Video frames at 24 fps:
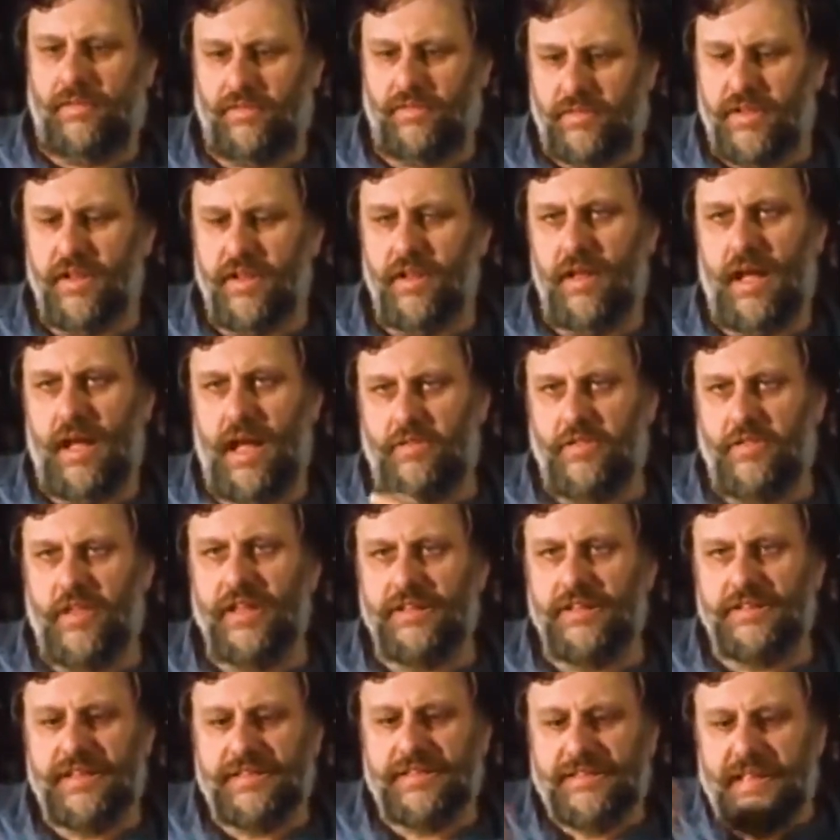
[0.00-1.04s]
And I
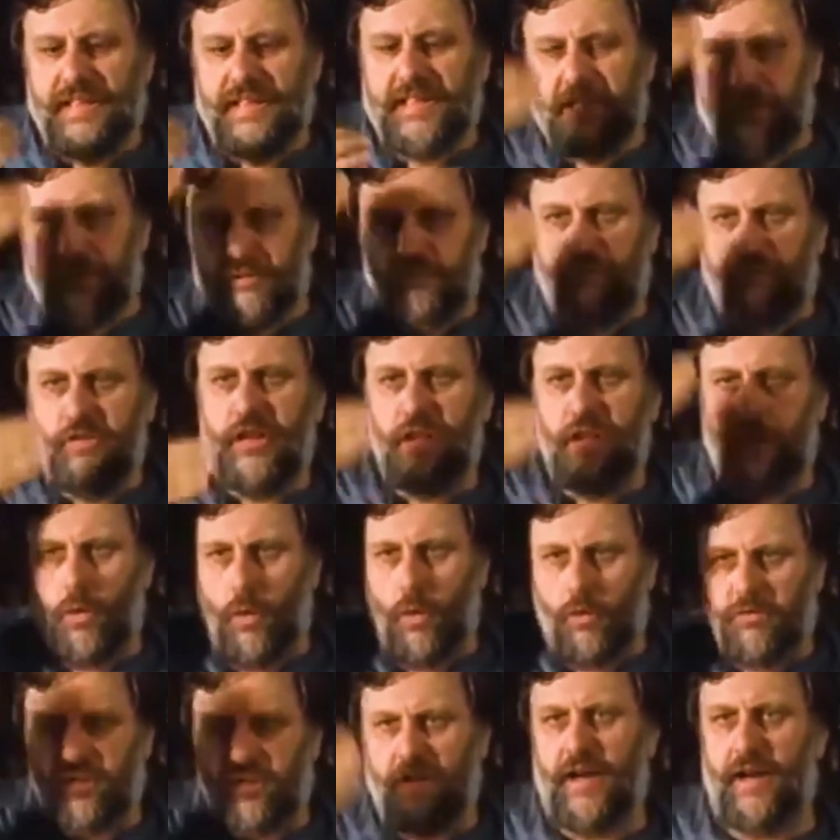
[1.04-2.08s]
think that this fear
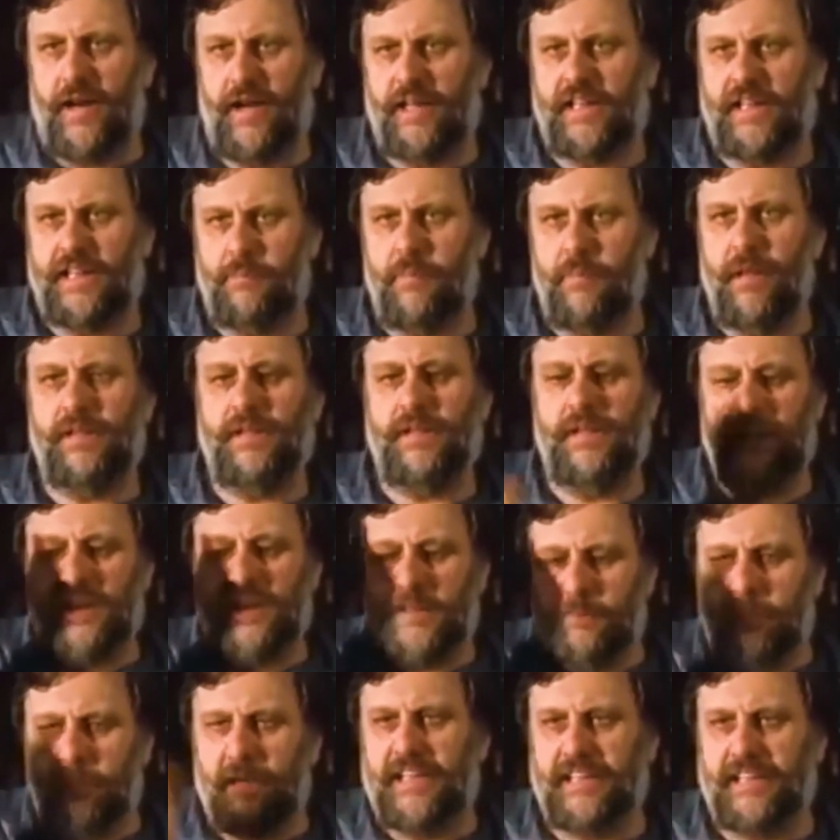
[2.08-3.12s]
of harassment
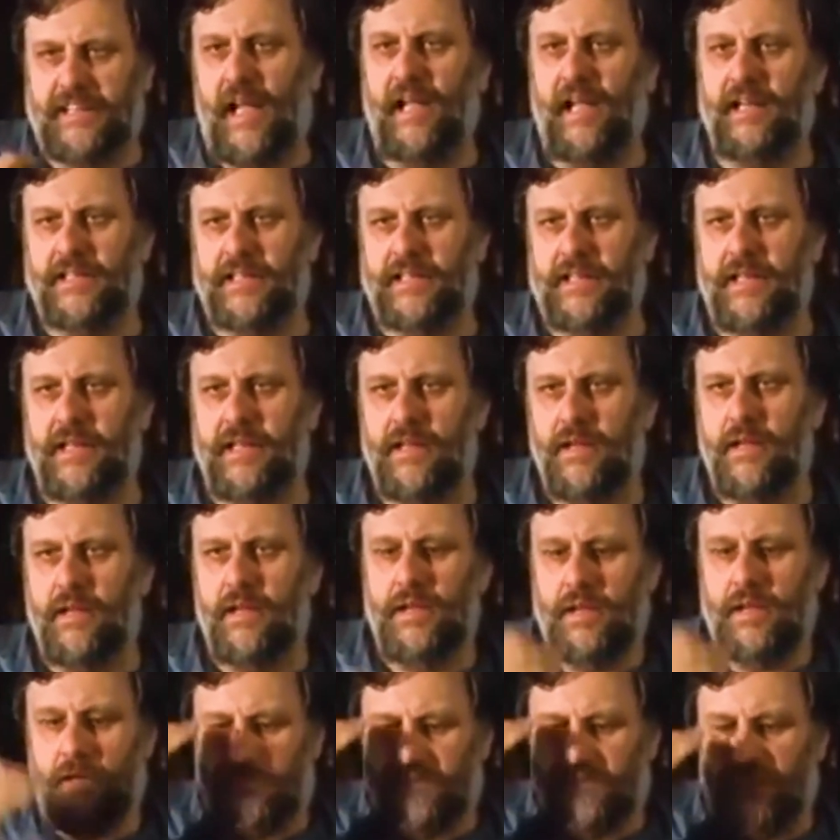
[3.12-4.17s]
is precisely
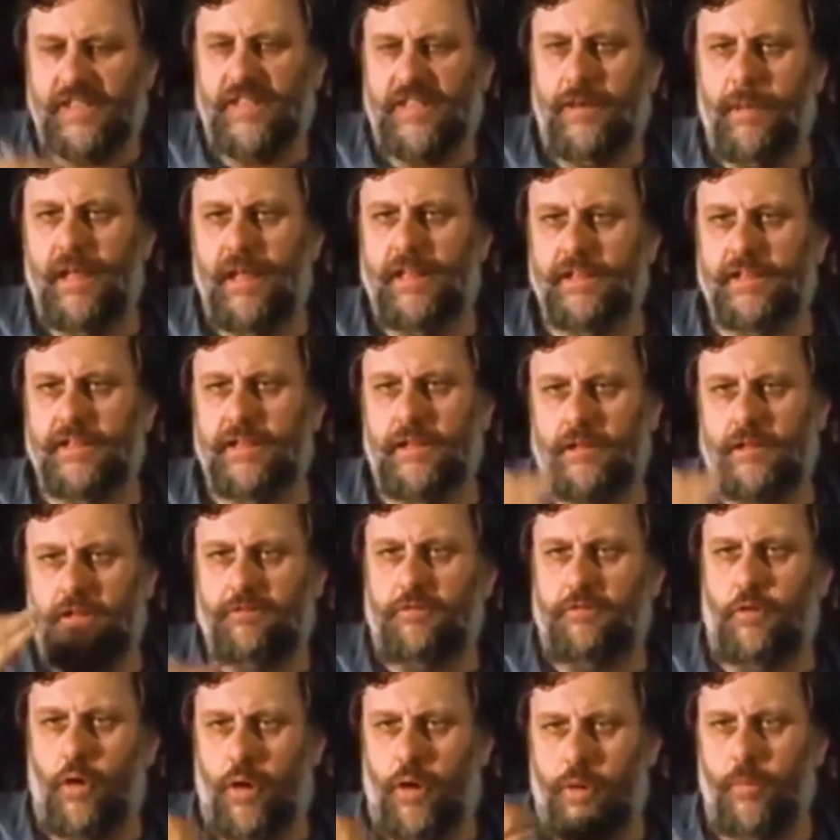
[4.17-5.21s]
fundamental
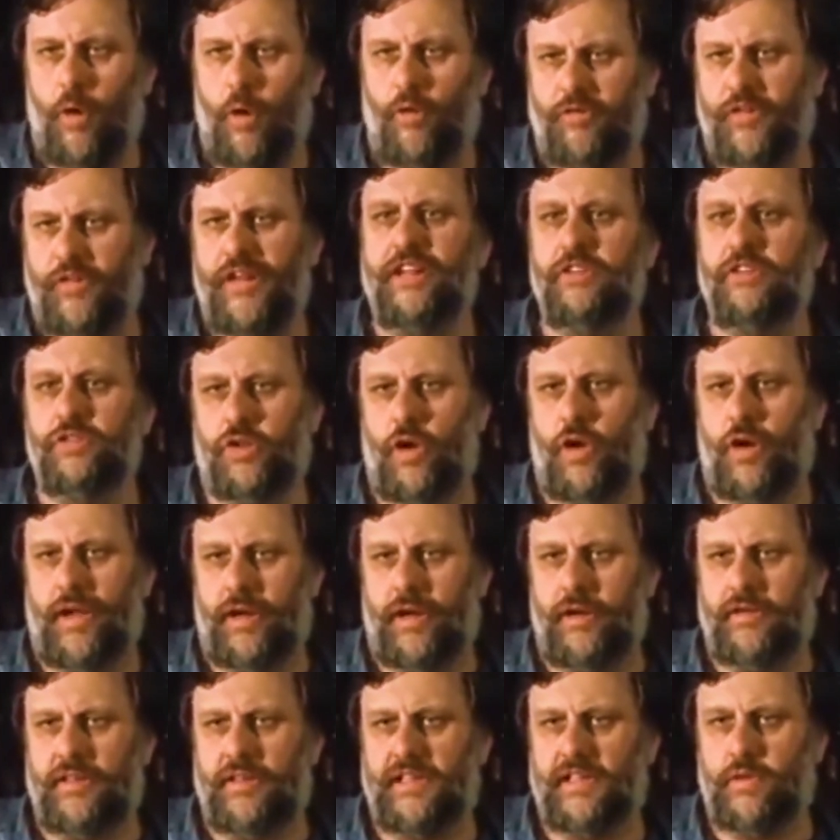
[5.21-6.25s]
form of
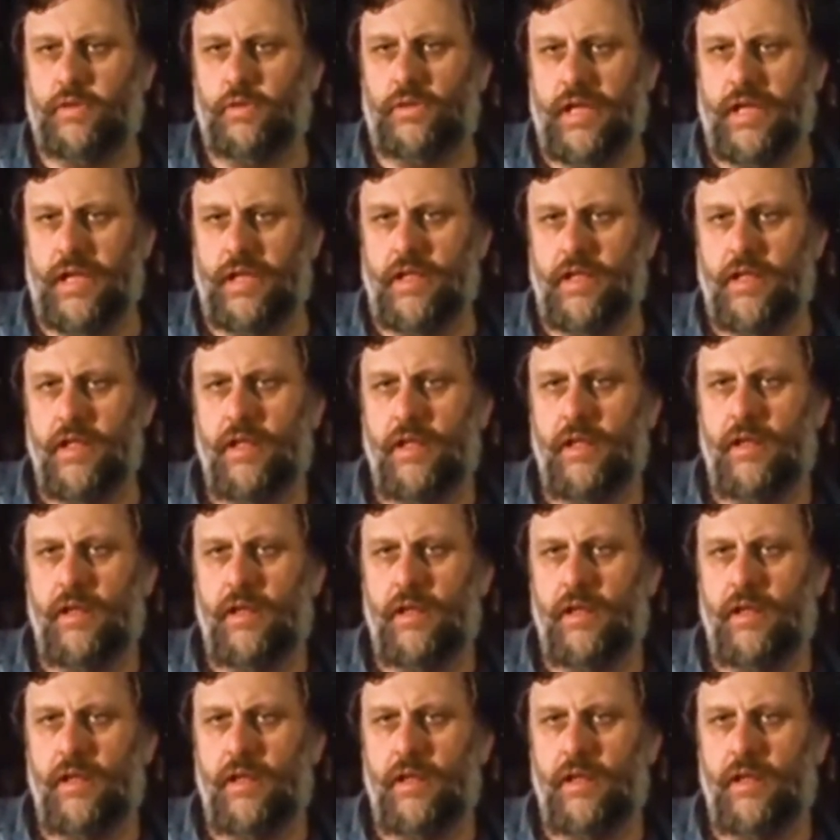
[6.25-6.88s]
intolerance today.